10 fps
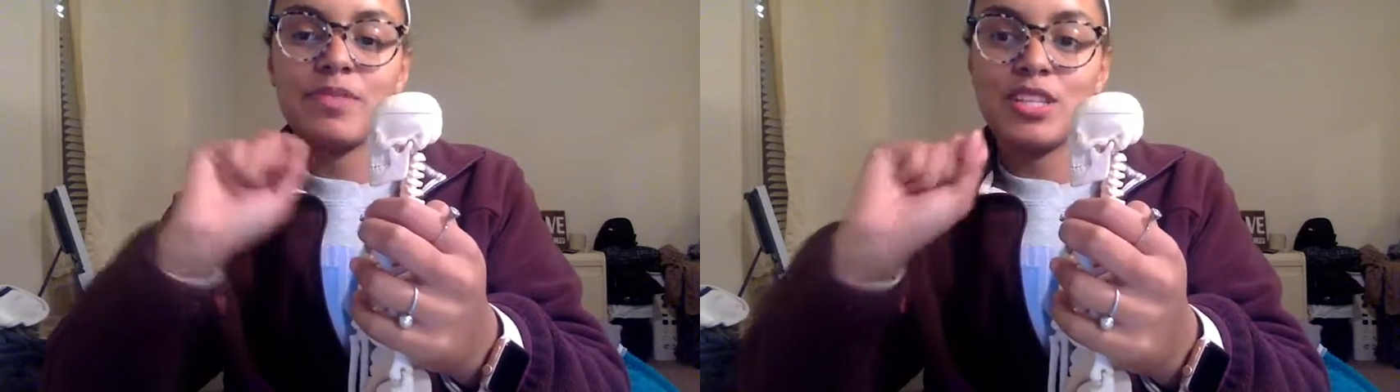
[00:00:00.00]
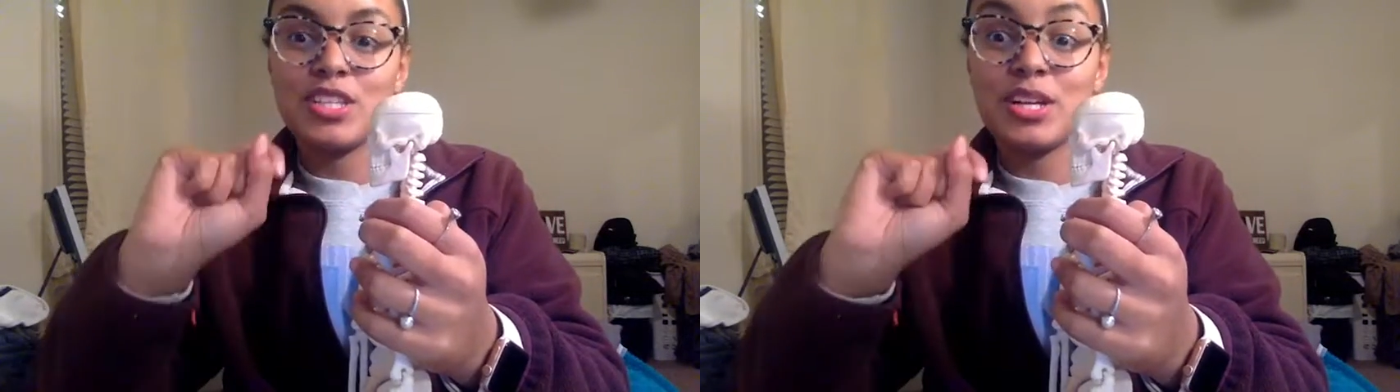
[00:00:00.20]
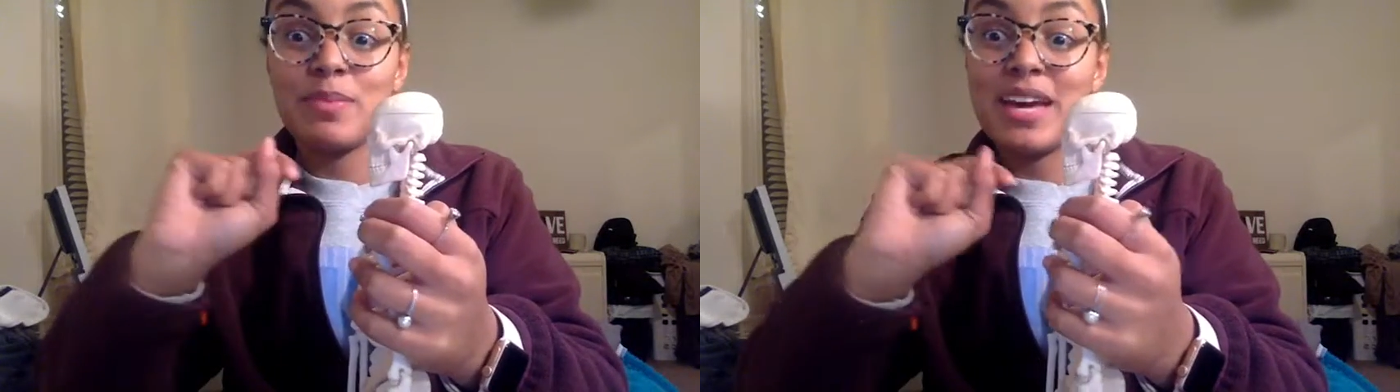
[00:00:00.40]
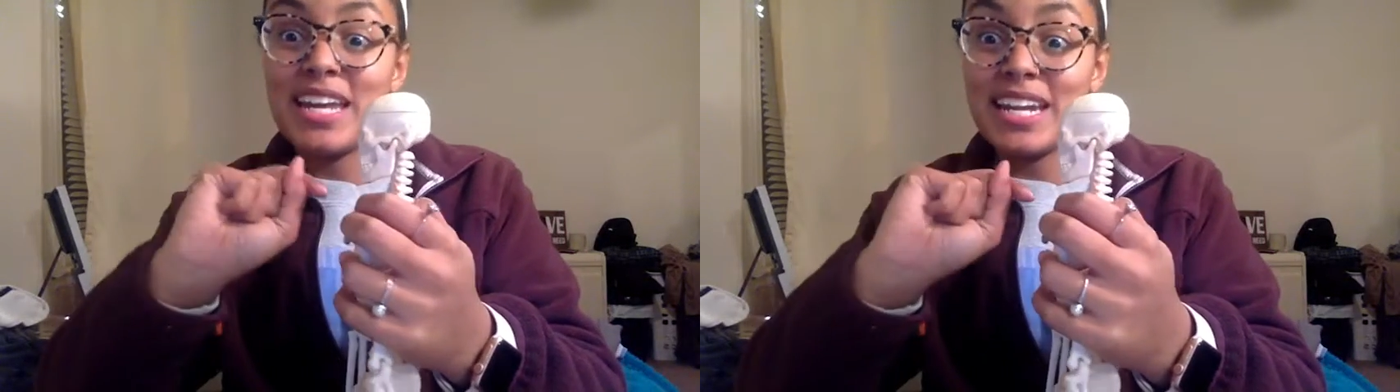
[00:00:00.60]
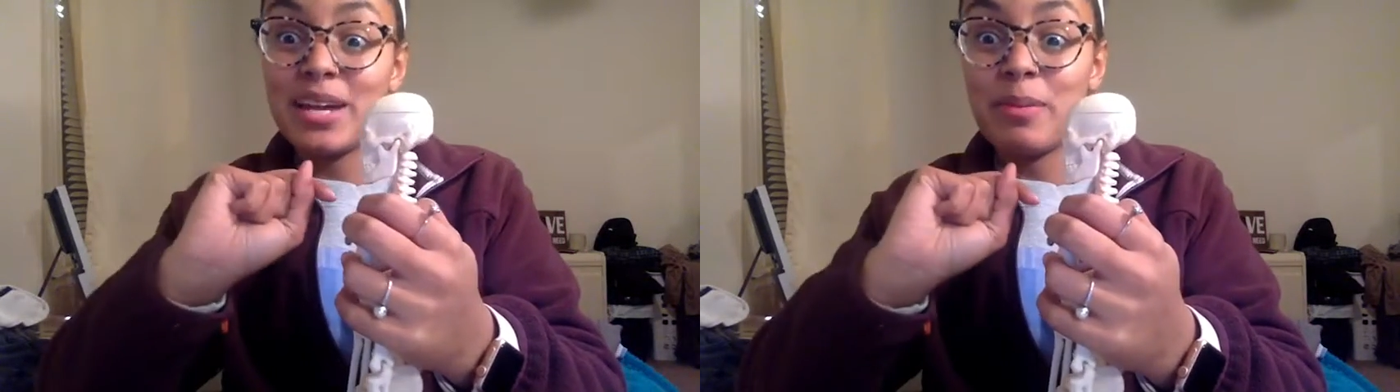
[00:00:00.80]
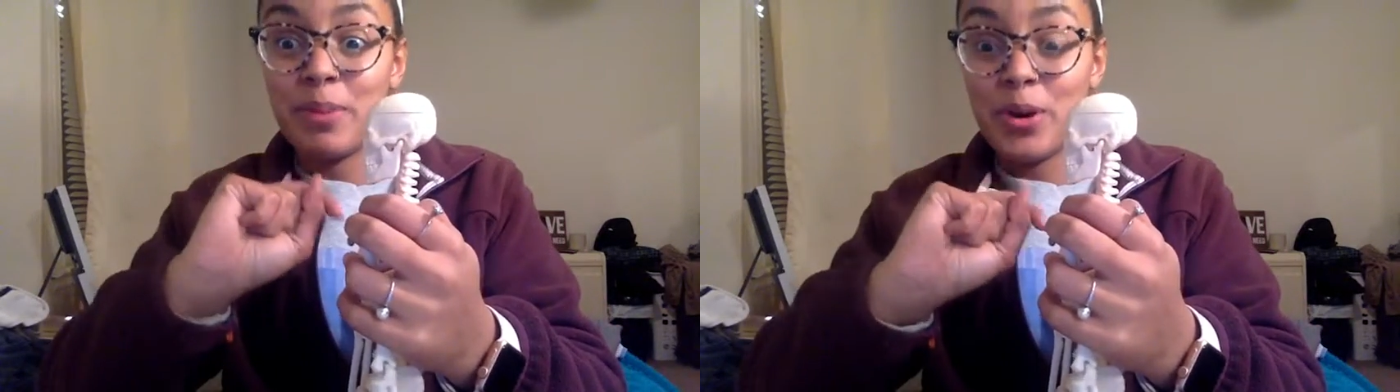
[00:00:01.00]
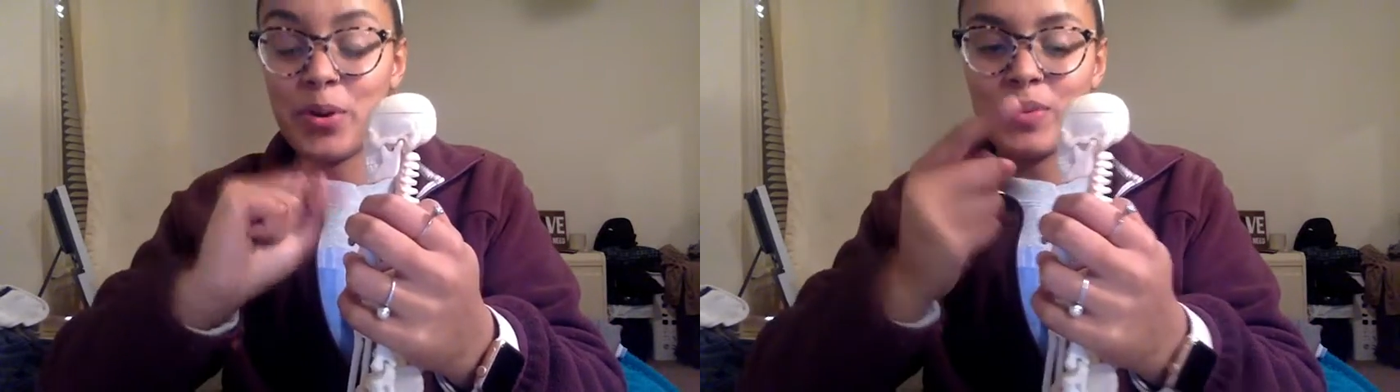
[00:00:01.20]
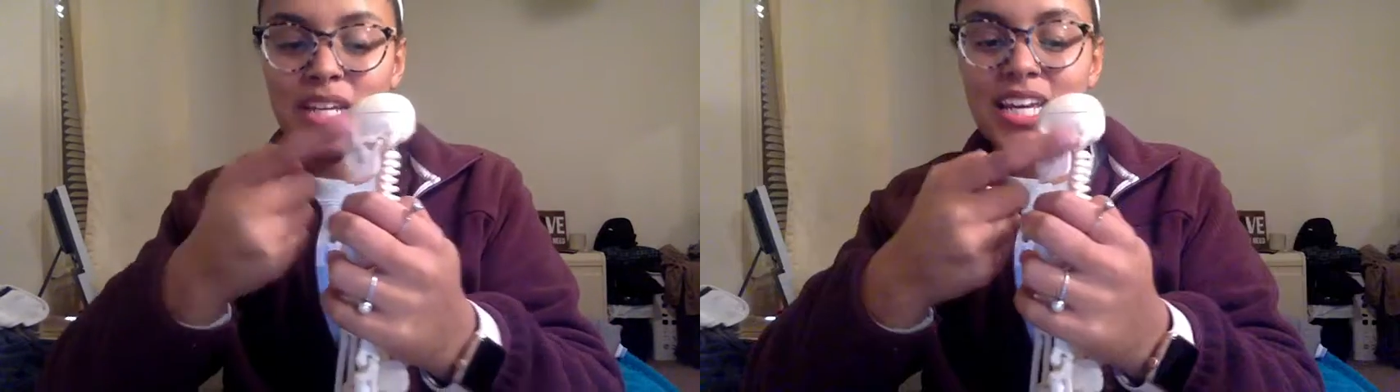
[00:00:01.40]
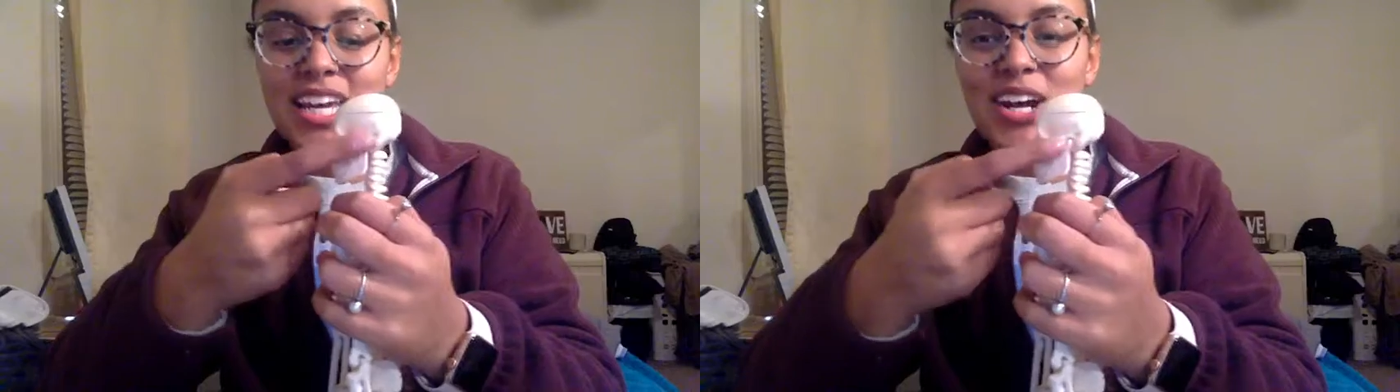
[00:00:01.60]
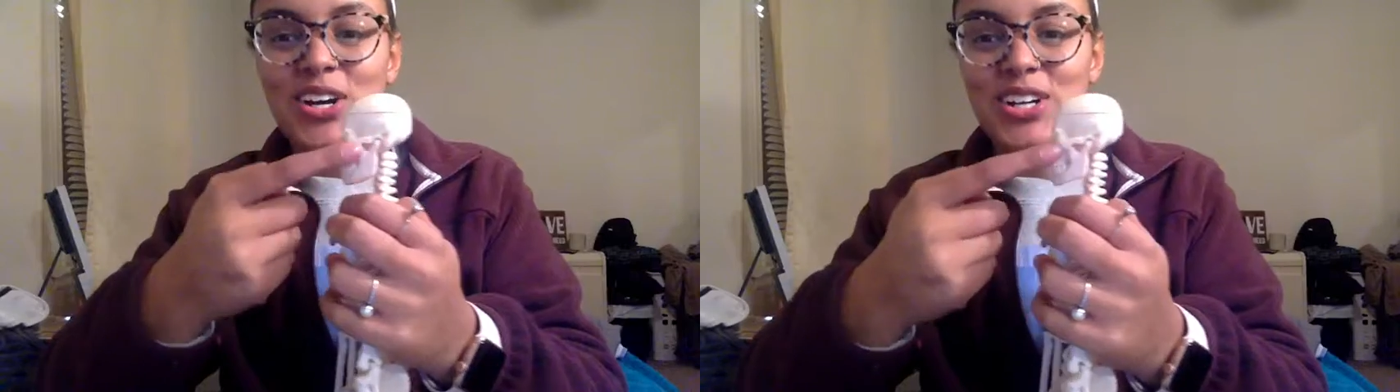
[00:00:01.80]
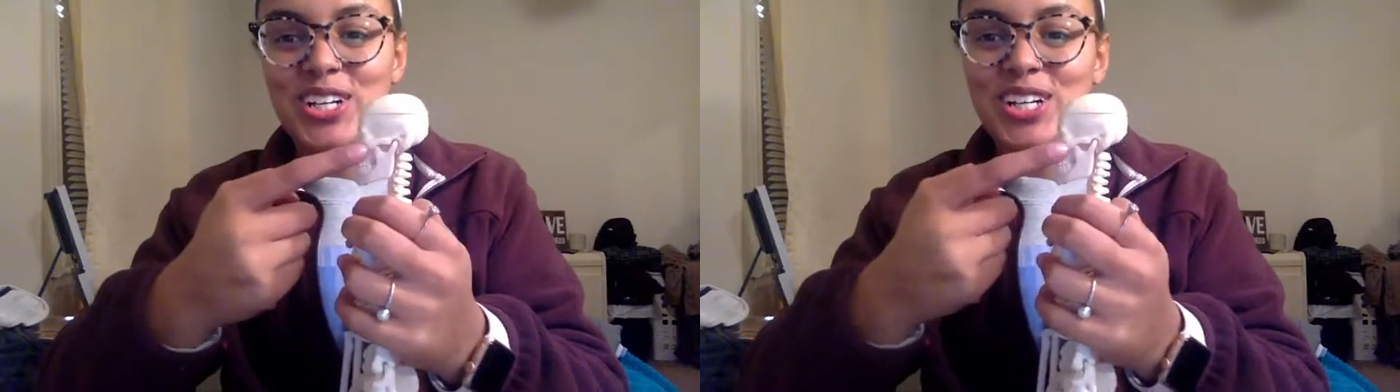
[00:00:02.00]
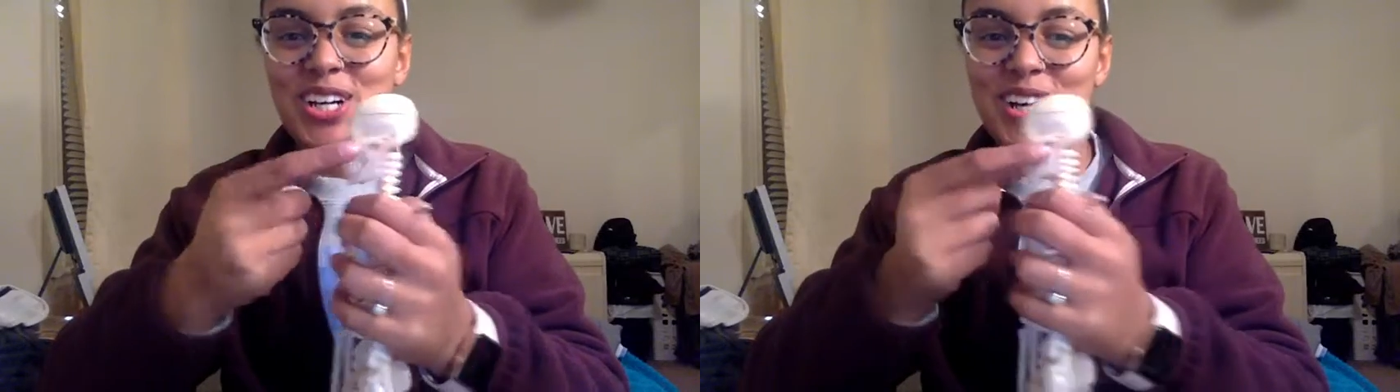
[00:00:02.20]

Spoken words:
zygomatic bone are your